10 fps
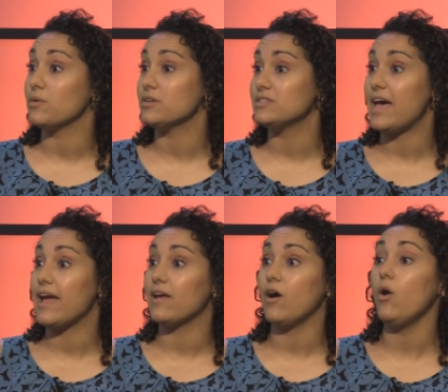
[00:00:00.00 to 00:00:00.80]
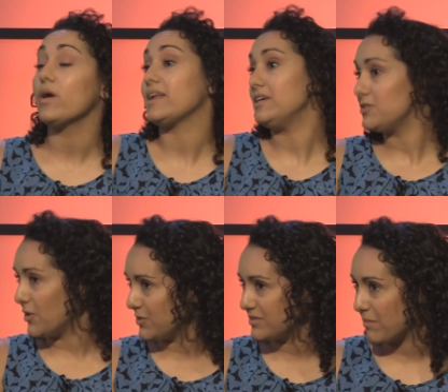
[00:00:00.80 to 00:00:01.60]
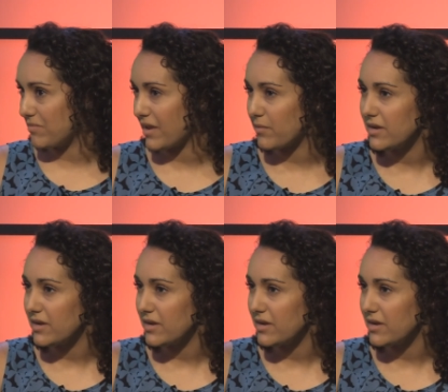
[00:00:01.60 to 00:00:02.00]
Or say, oh, can I show you something?